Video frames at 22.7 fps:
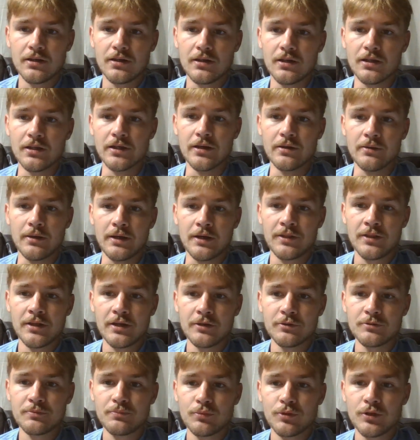I thought it
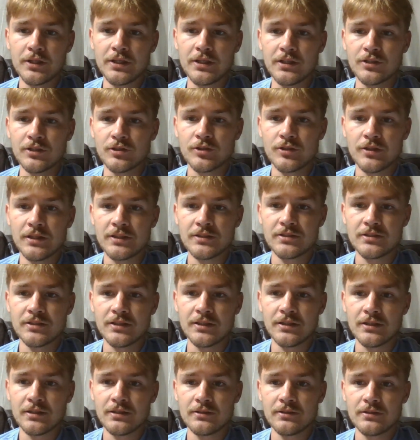was pretty
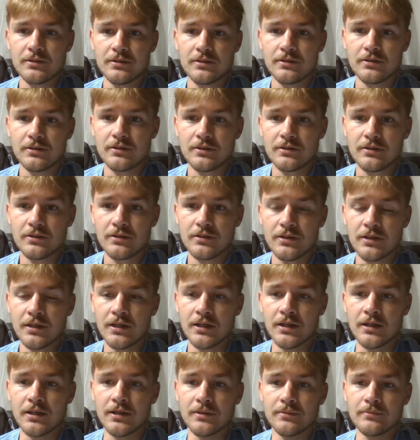interesting.
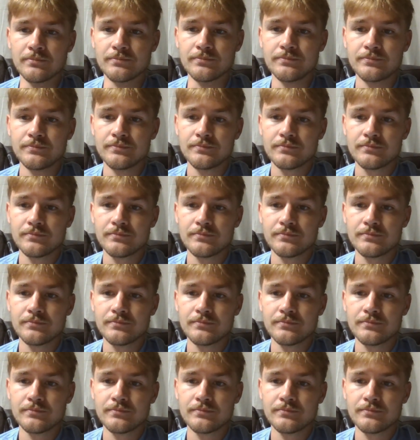Um,